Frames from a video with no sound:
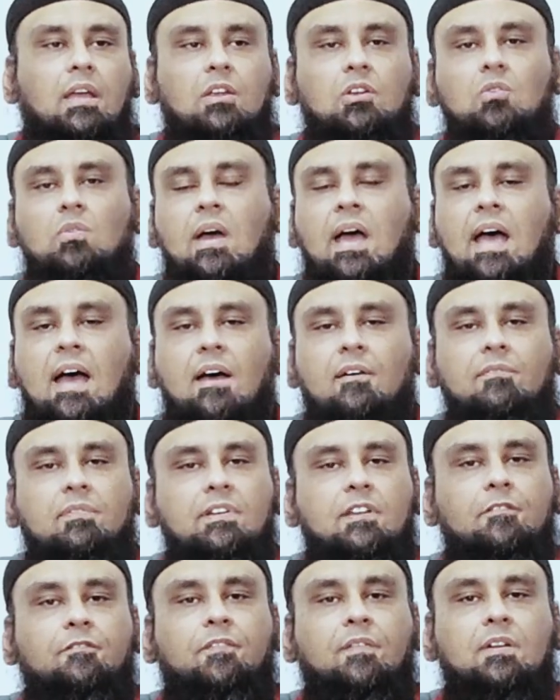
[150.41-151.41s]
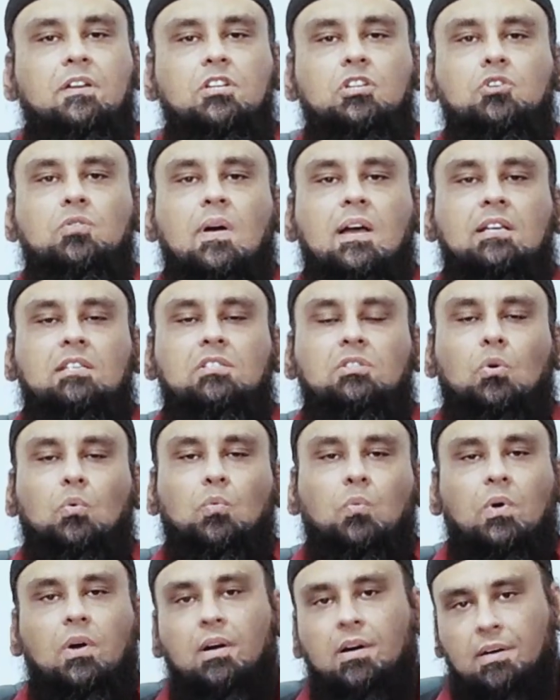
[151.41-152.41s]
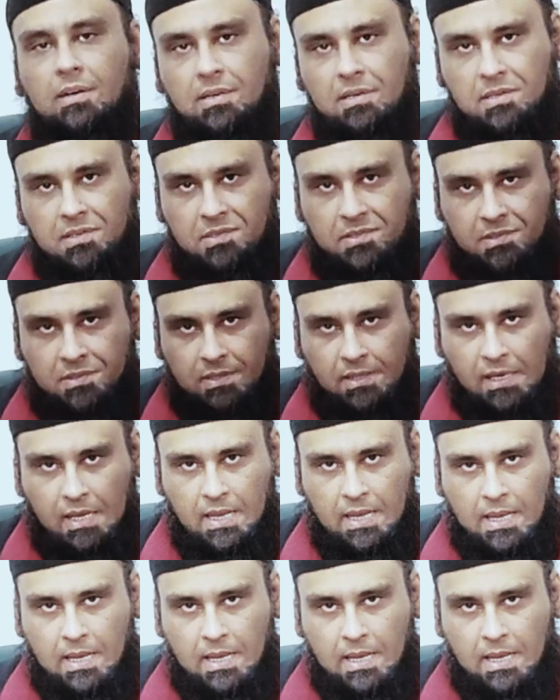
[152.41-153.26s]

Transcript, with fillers: You have different choice of words,